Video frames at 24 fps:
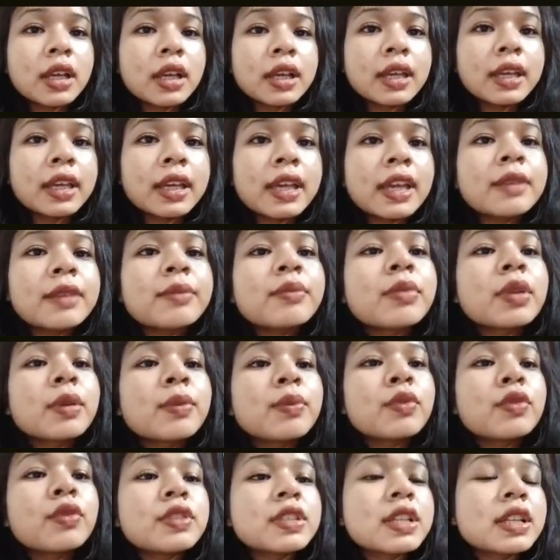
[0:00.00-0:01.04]
He had
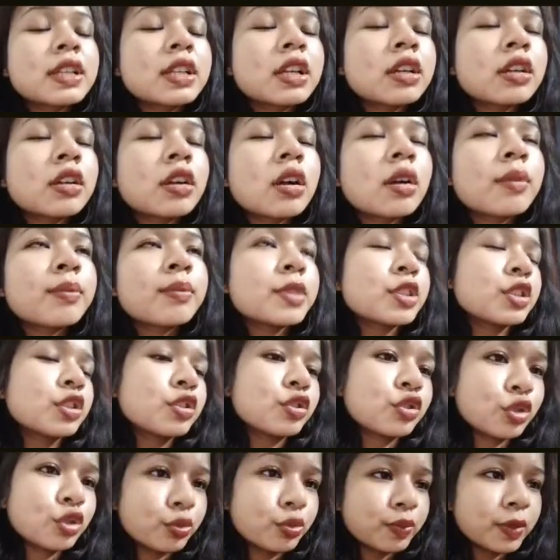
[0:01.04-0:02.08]
proposed that a commission
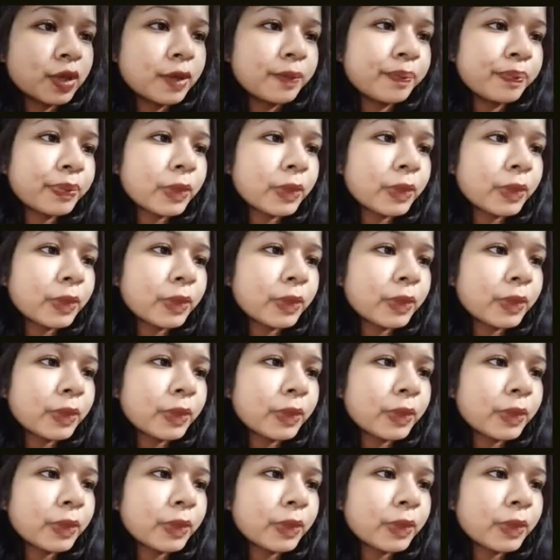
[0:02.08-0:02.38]
should be